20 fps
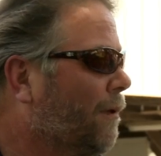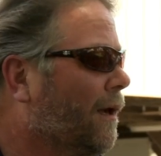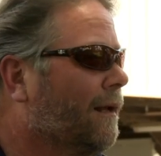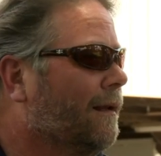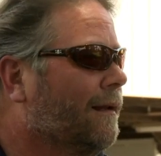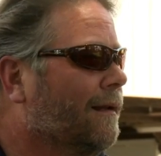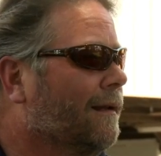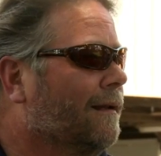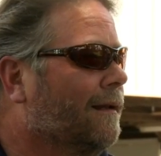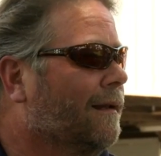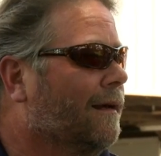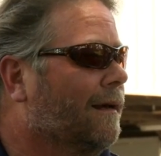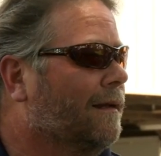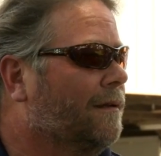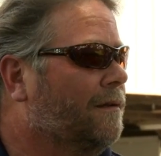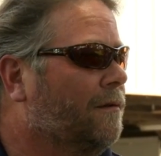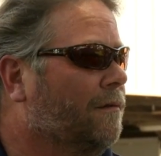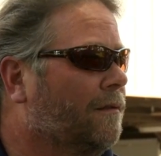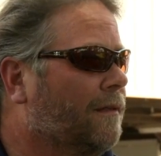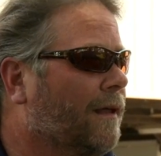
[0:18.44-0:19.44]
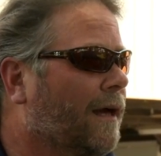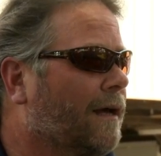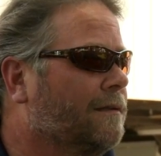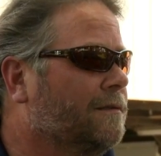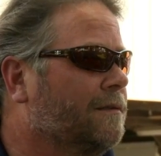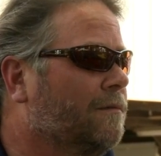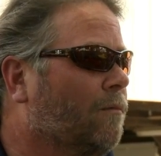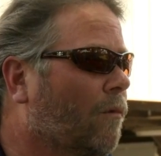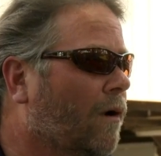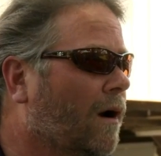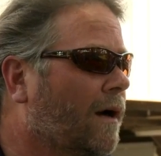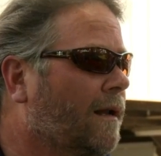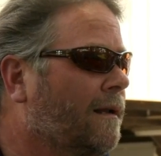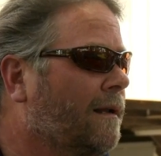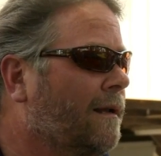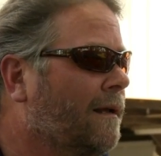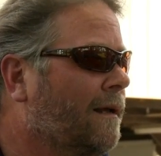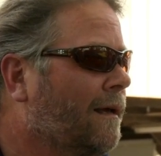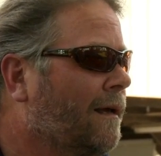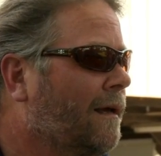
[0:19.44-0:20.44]
played it in
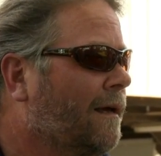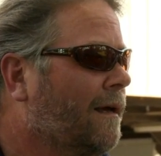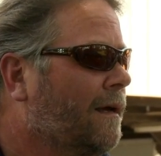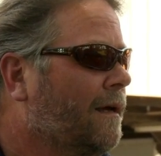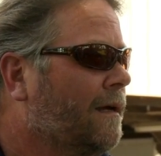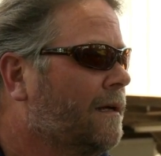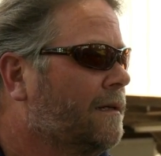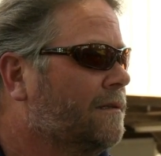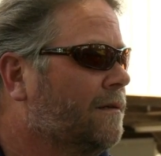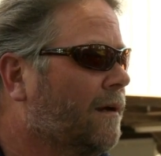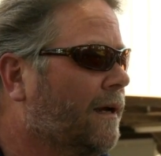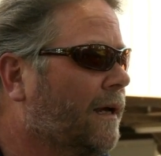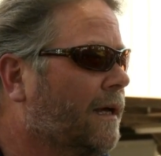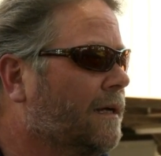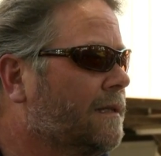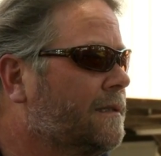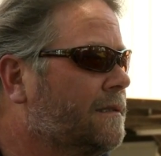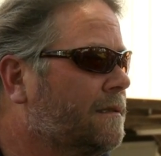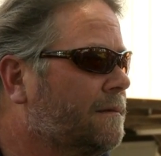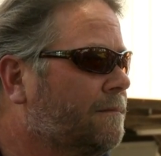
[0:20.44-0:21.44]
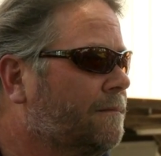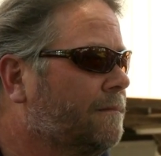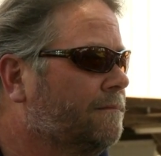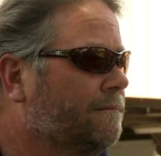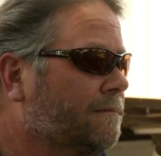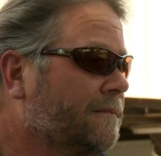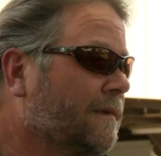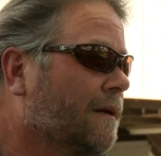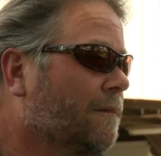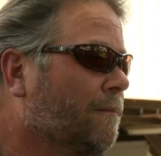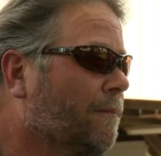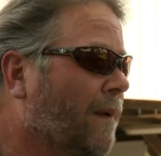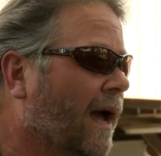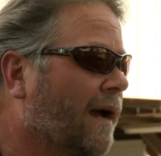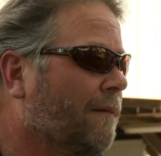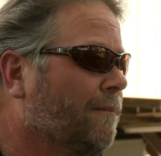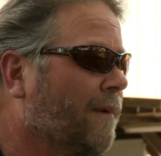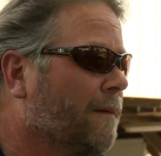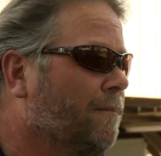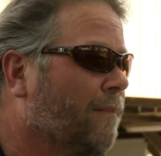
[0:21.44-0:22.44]
2001, so I guess, you know,
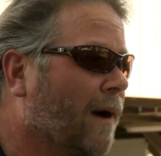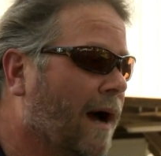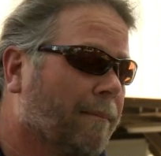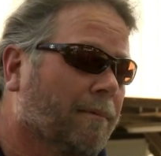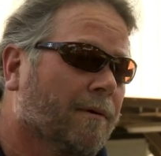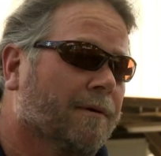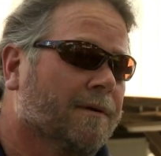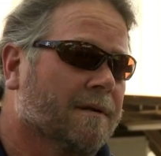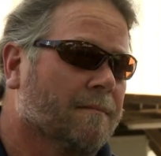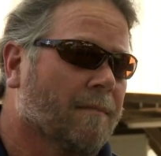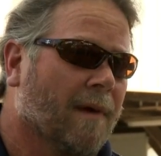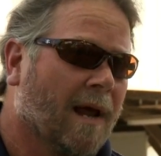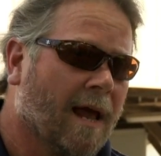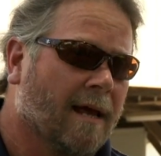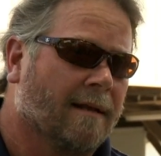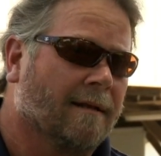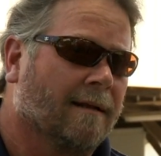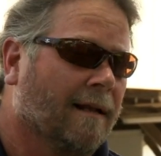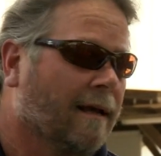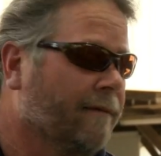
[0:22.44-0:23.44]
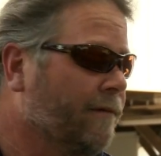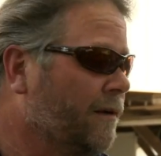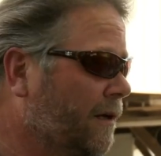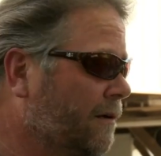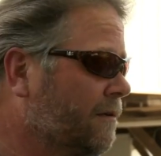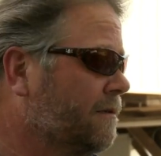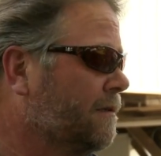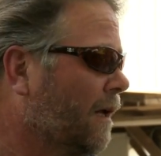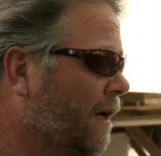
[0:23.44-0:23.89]
back by popular demand 11 years